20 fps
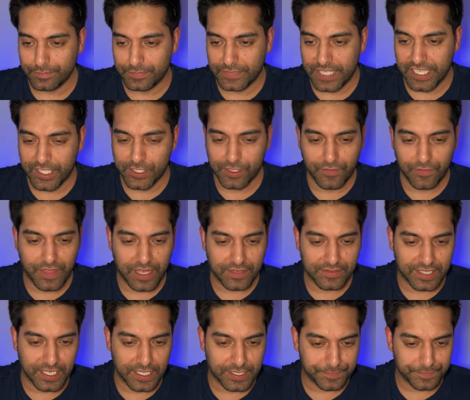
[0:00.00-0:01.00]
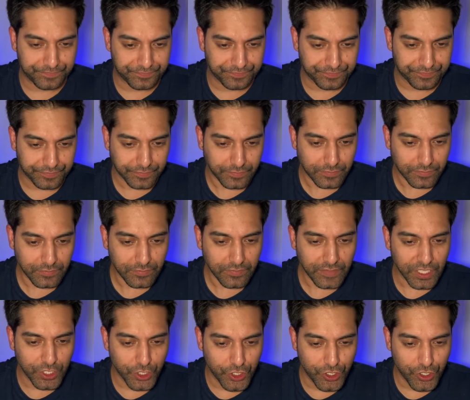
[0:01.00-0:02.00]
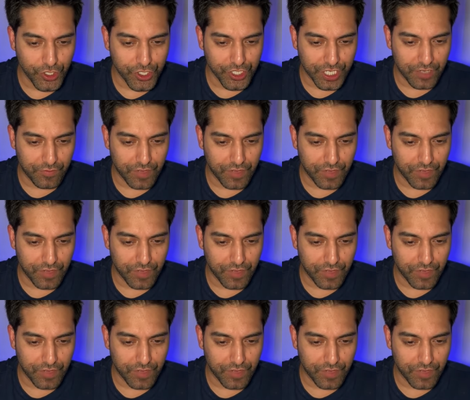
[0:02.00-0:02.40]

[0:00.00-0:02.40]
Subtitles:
Angels of Death says, you usually